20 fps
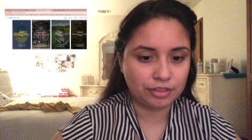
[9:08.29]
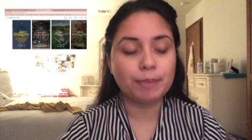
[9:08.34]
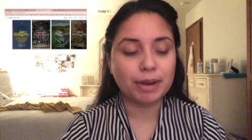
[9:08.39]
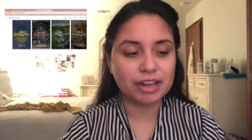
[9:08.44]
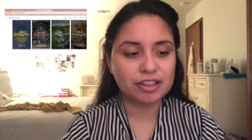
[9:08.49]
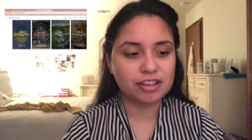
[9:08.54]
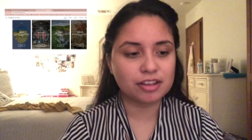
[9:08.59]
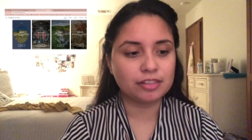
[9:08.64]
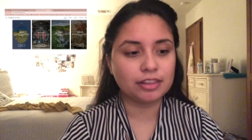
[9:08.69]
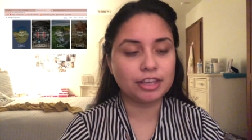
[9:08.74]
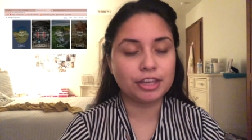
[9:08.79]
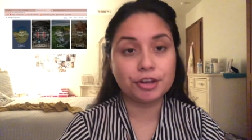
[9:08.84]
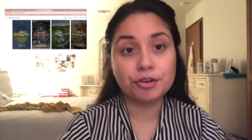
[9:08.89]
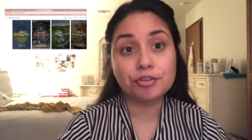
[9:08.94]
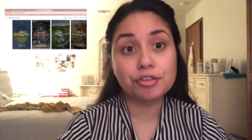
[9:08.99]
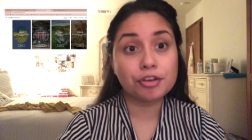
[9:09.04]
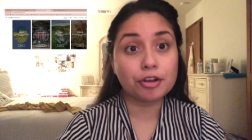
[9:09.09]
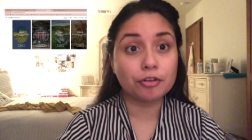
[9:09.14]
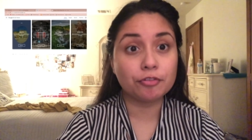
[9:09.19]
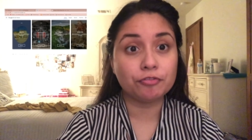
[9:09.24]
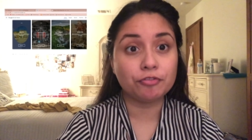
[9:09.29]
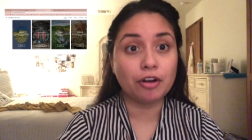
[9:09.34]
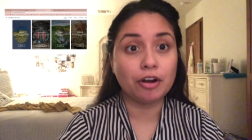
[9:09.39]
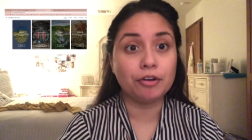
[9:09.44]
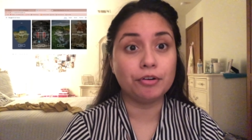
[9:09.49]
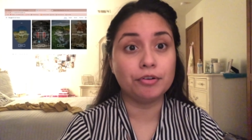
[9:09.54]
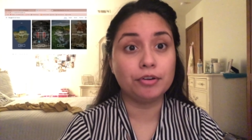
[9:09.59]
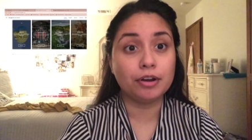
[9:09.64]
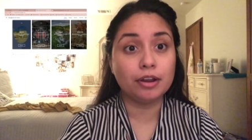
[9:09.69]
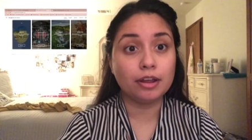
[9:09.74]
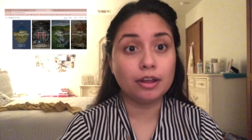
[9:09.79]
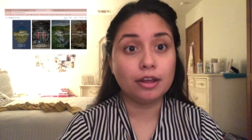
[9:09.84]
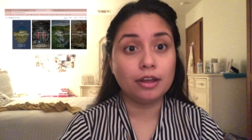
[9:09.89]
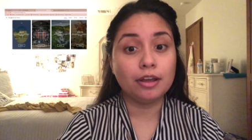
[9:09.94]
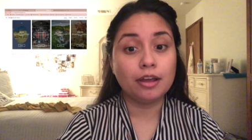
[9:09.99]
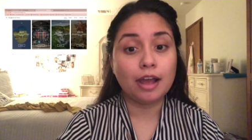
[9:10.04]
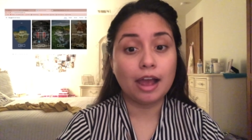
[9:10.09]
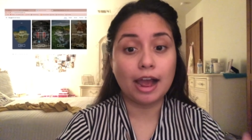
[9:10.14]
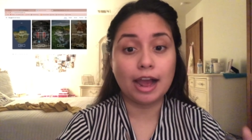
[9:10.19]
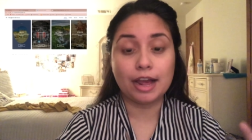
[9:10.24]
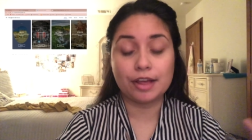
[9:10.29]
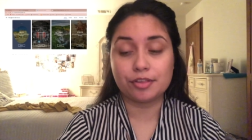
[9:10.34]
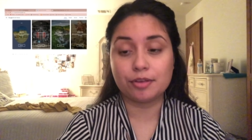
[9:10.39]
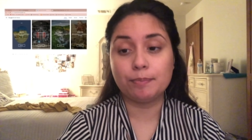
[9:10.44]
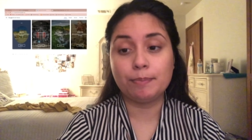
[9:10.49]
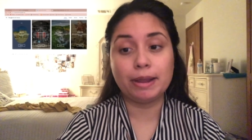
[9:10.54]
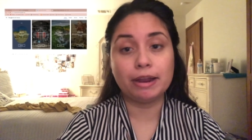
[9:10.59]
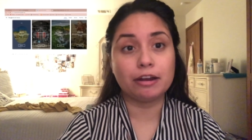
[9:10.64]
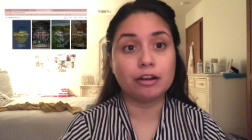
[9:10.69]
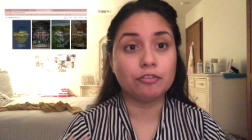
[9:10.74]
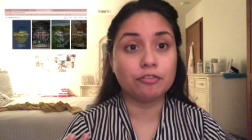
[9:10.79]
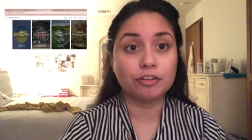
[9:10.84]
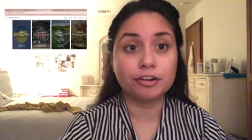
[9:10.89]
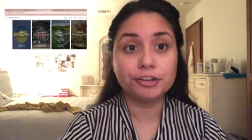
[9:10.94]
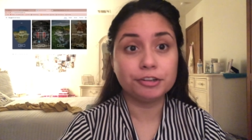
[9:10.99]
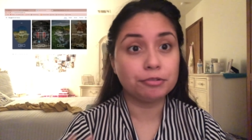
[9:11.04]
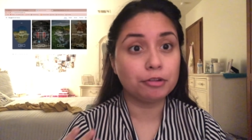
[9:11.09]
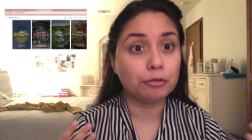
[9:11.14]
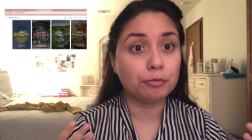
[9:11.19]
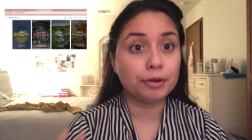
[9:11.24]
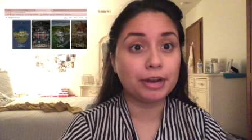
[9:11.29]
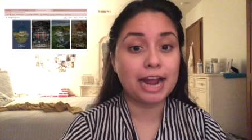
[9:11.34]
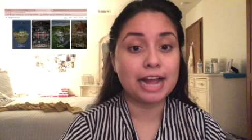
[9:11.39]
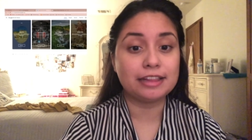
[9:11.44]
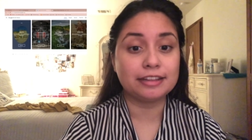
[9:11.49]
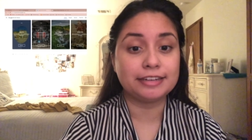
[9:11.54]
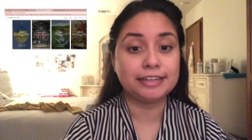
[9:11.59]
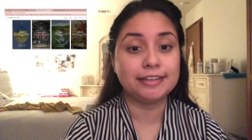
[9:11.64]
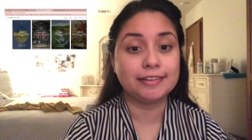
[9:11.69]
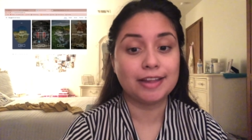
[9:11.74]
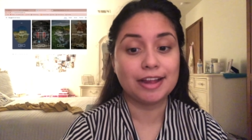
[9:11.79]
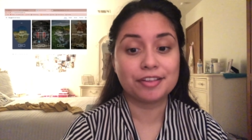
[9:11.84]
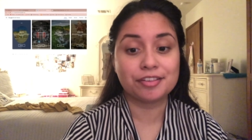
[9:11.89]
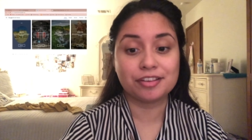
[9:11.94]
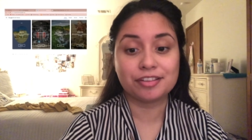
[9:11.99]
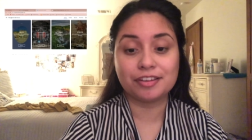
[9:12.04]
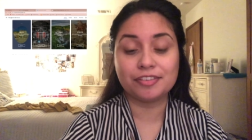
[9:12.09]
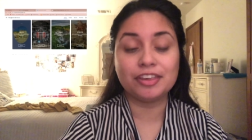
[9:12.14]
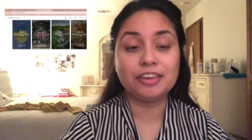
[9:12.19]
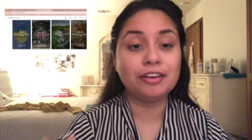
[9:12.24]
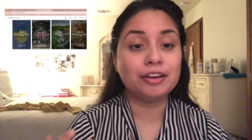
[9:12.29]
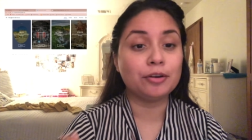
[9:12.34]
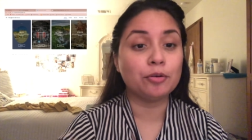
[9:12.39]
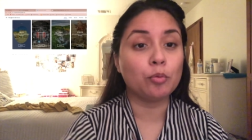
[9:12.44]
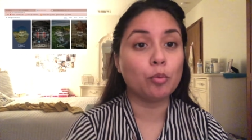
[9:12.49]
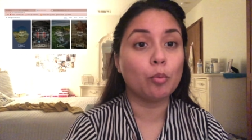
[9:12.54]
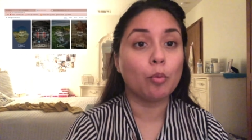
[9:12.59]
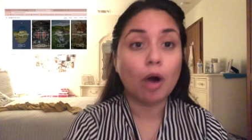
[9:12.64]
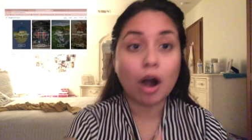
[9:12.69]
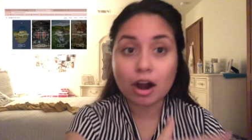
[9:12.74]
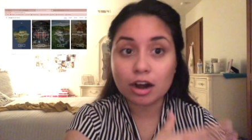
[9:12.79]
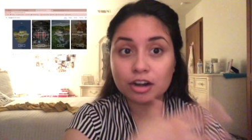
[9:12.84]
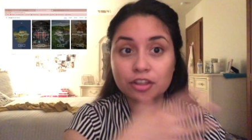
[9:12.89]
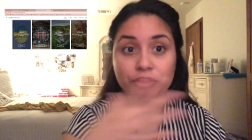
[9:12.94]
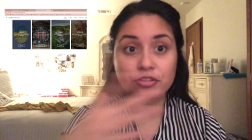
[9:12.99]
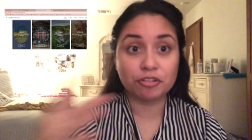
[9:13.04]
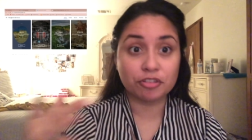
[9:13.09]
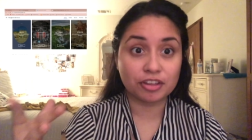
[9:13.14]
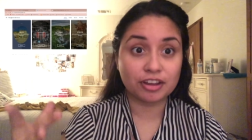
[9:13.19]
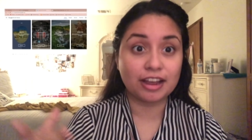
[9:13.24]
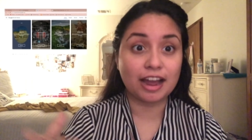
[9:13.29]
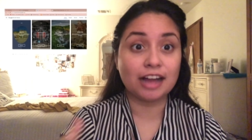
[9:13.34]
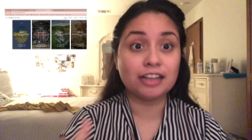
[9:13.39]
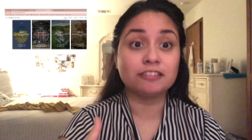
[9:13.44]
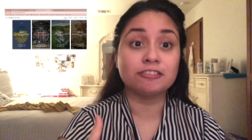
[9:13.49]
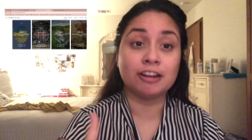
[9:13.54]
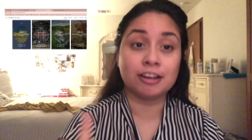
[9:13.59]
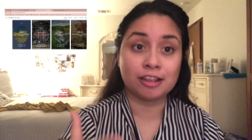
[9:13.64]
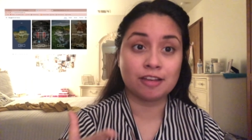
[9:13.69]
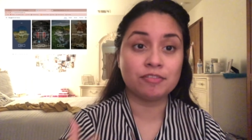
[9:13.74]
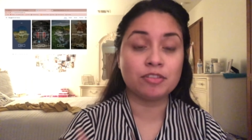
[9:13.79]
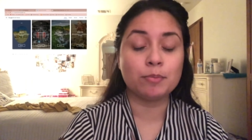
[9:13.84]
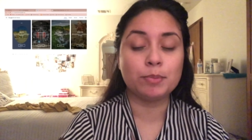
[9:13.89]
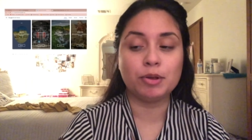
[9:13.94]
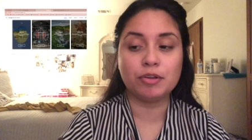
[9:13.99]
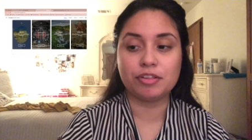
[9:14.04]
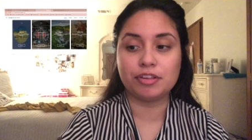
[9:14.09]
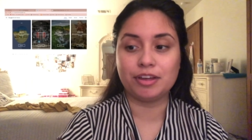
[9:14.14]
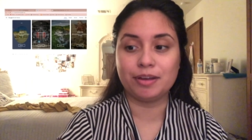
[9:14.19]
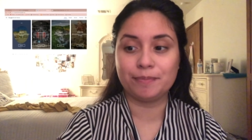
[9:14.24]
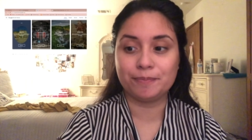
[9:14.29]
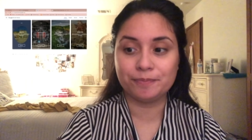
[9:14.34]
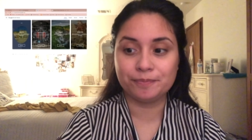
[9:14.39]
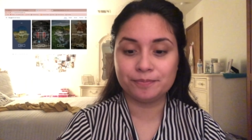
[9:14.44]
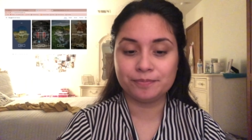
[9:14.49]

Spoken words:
Basically, use your phone as a pair of virtual reality glasses and you can walk through the galleries of the museum,